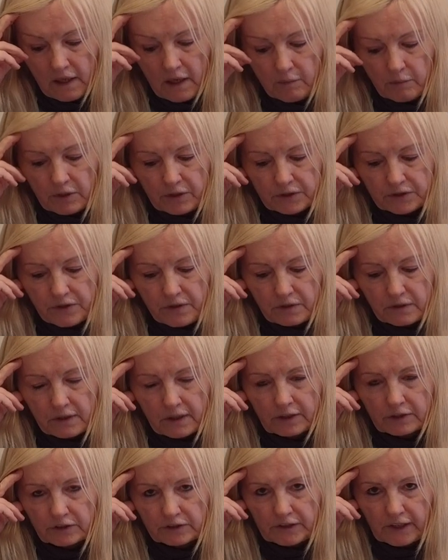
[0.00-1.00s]
because there
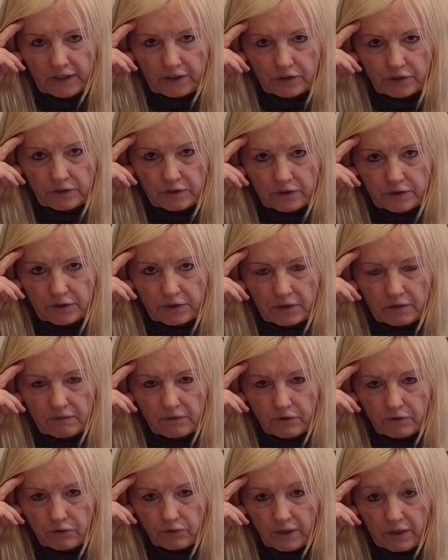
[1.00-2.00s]
are sections of
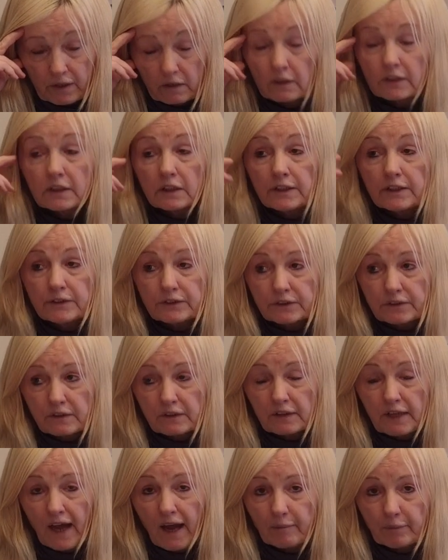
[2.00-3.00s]
the trail, at least
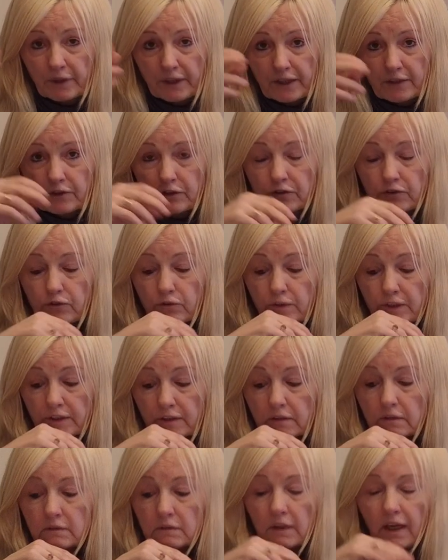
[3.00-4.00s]
the Appalachian
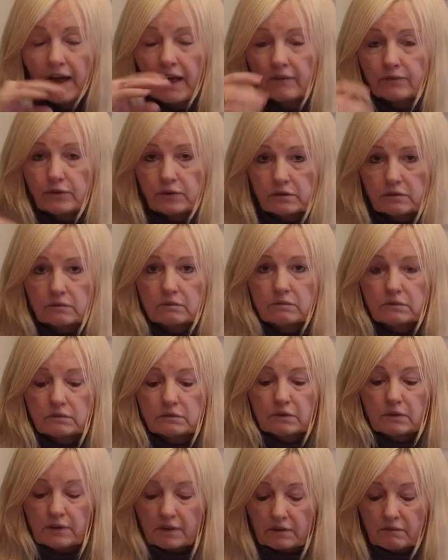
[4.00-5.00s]
Trail, after
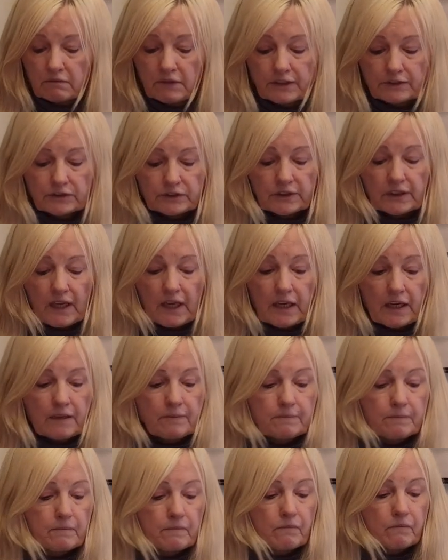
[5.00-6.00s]
investigating,